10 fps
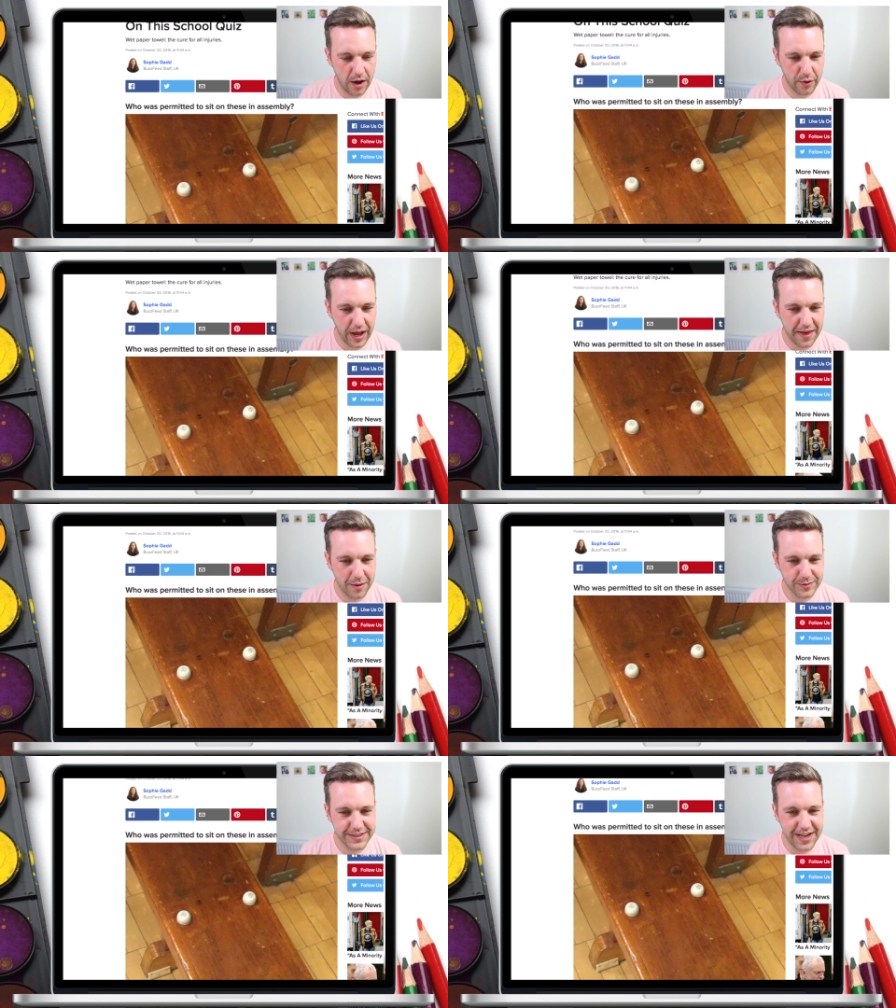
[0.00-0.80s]
Okay,
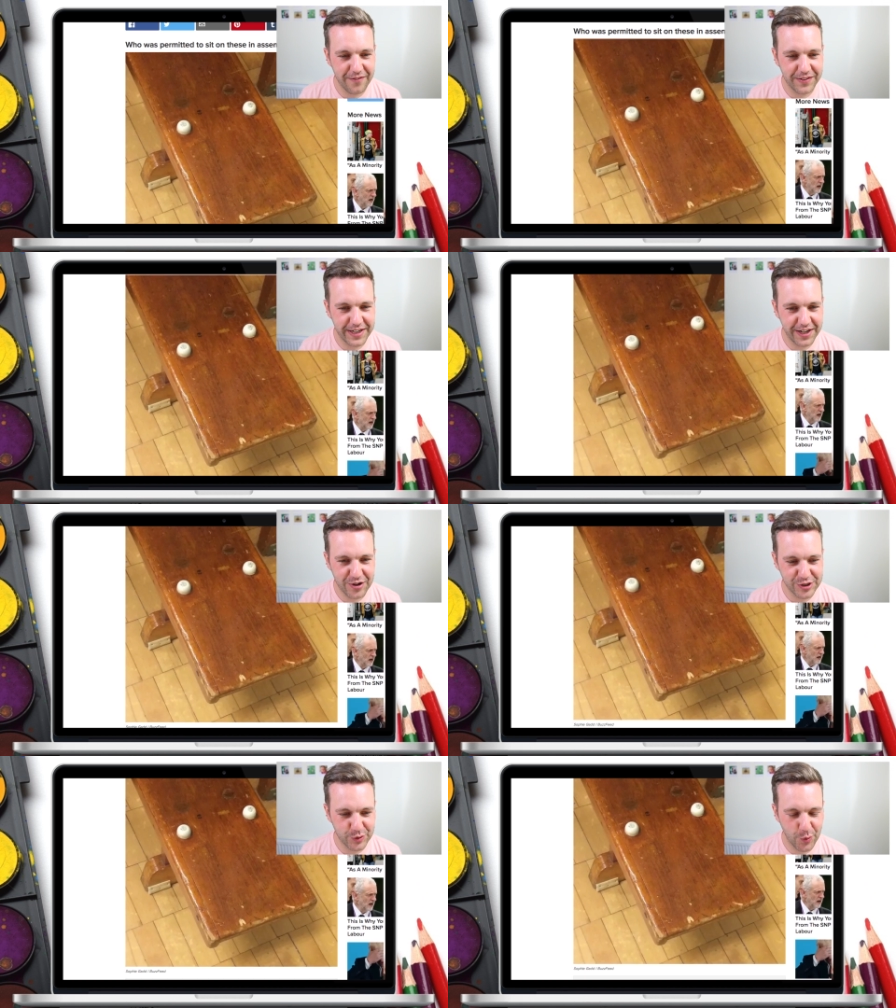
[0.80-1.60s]
that was definitely
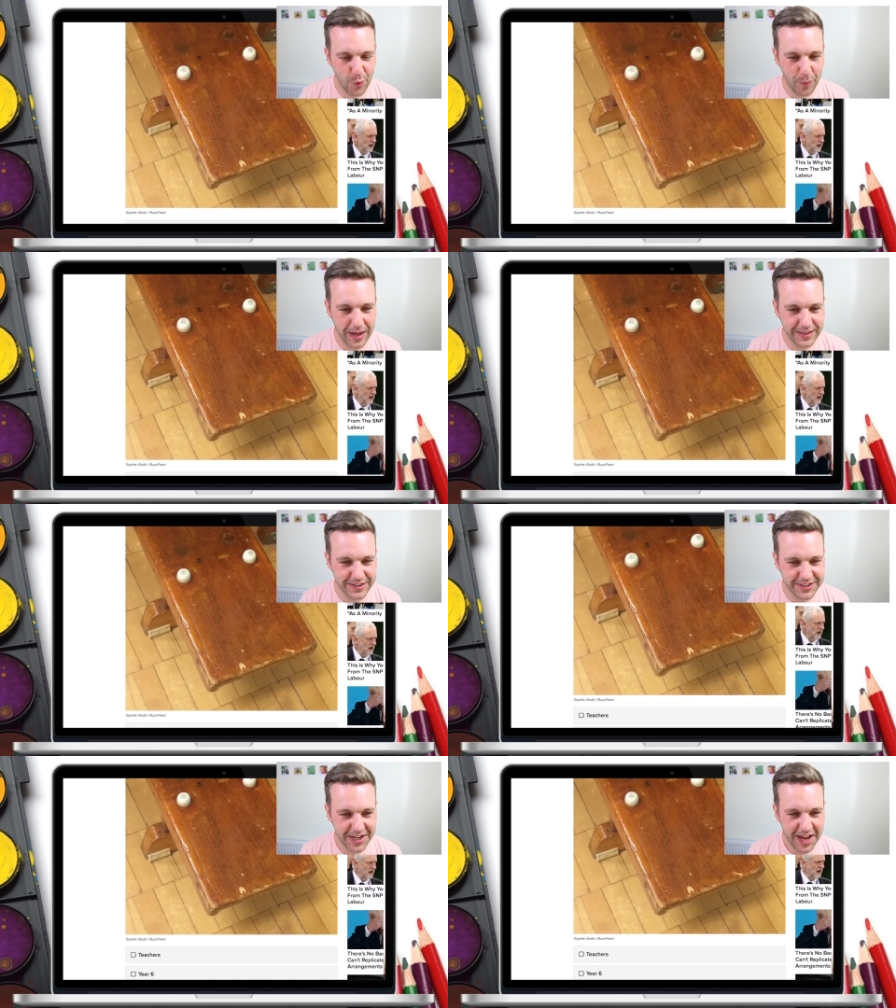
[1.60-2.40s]
like a school
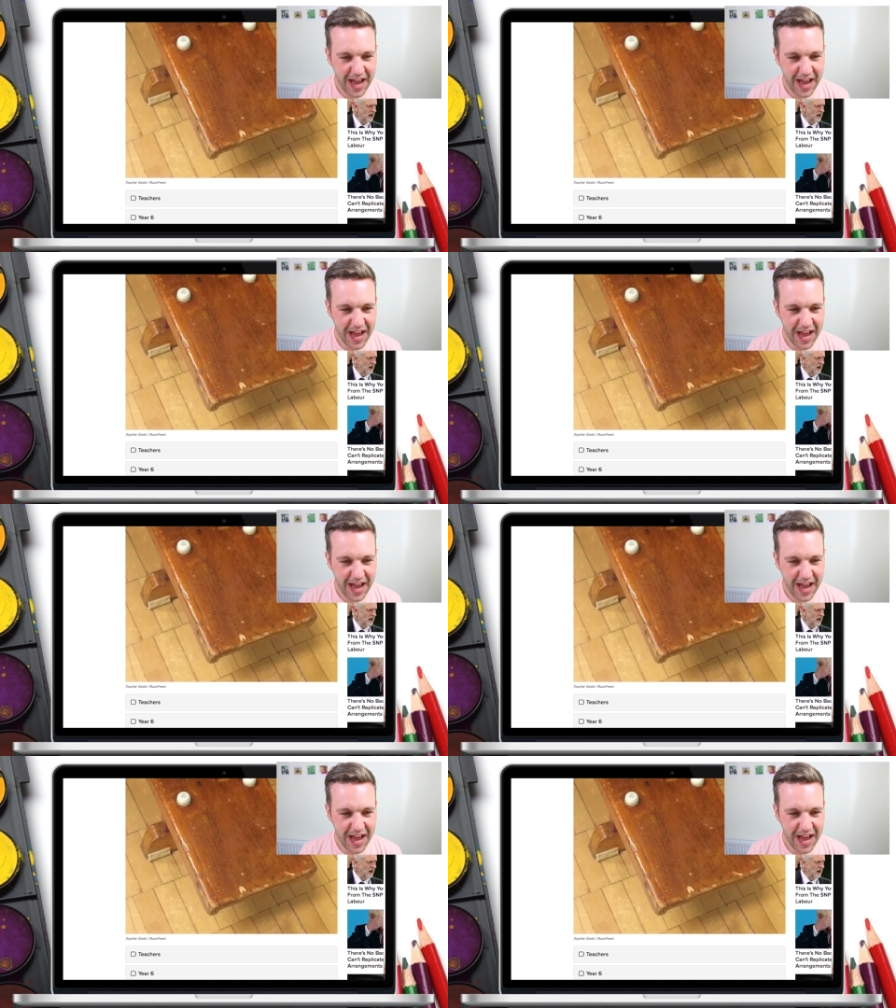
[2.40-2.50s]
bench.